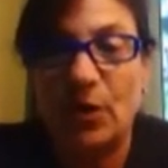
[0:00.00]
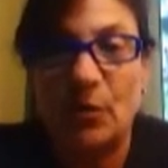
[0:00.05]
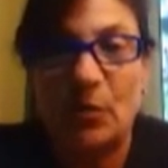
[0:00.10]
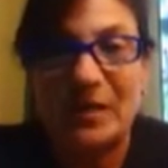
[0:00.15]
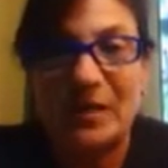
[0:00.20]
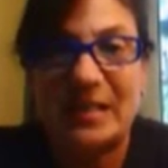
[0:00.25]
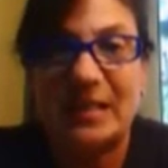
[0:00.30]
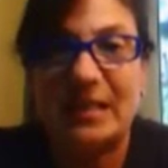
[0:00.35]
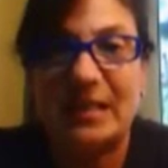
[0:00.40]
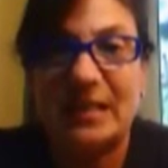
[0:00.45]
It
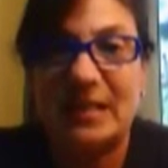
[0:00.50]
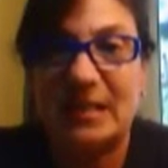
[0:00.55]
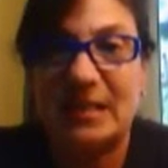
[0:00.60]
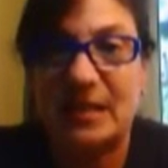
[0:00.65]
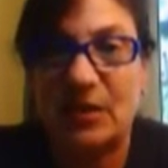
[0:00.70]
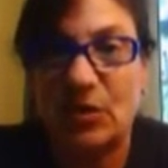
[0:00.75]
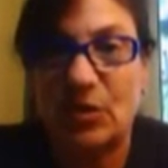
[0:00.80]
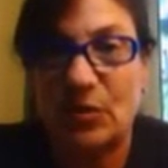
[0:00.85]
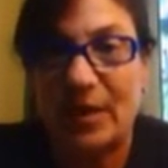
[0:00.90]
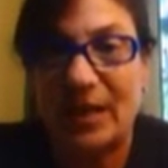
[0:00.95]
wasn't
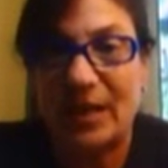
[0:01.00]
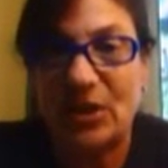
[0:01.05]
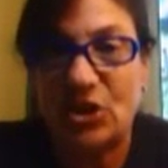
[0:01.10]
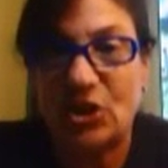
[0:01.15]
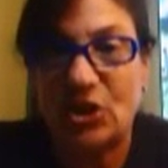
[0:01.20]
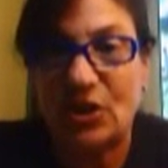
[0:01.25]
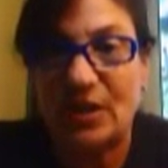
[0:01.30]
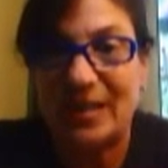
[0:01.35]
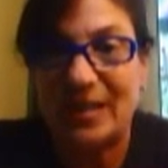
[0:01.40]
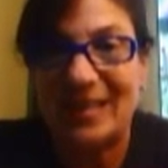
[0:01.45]

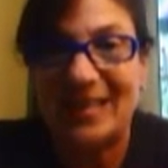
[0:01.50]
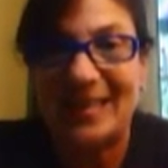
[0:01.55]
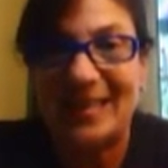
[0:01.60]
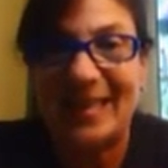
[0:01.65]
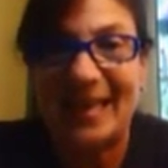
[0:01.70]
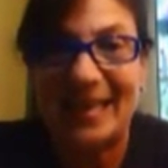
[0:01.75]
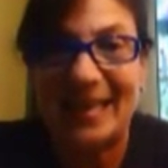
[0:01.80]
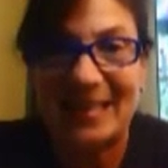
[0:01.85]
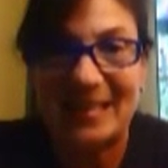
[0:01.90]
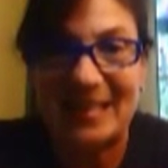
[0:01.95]
consideration in
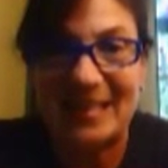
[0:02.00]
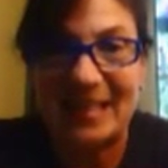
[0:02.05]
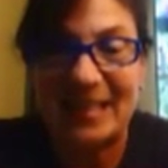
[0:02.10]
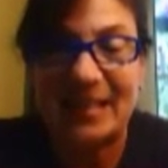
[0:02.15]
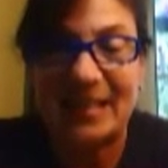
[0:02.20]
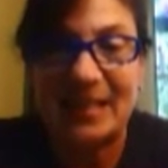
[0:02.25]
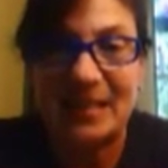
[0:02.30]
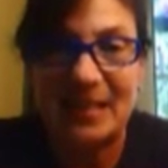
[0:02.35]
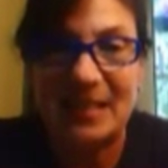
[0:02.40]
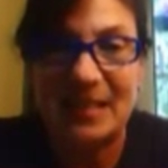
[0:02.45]
that
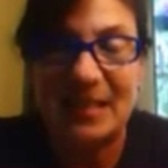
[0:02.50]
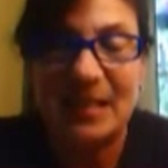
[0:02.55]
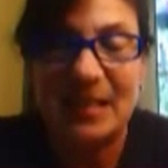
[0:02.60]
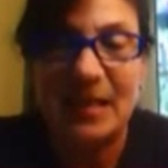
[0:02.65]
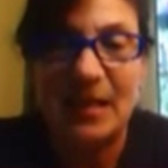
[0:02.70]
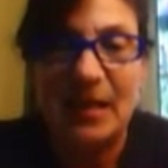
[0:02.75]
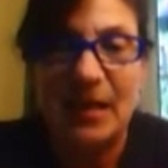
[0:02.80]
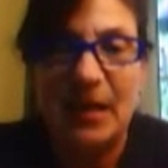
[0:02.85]
sense.